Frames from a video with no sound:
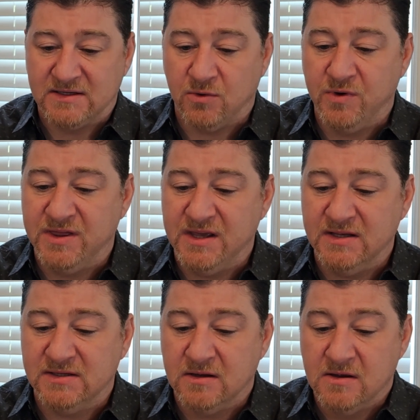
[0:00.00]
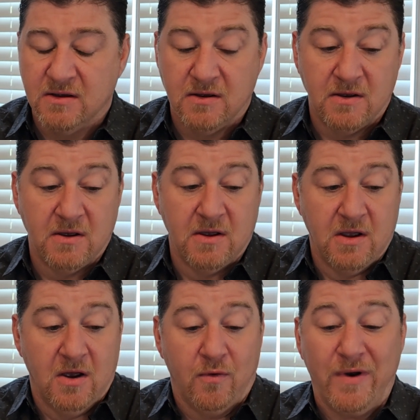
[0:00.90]
So with these
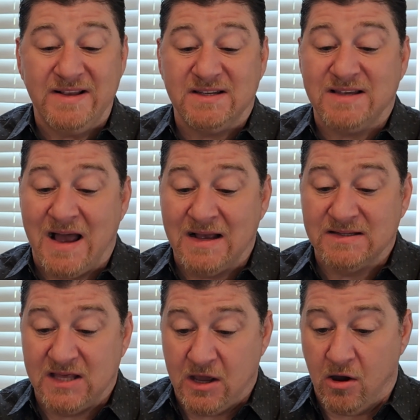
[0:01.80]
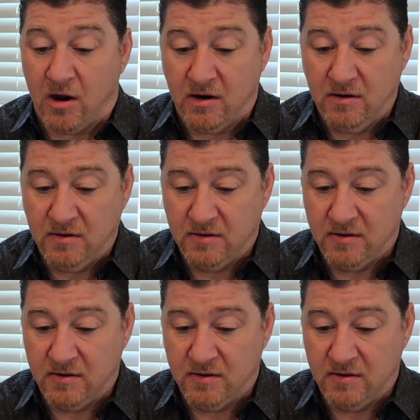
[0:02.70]
rates as high as they are,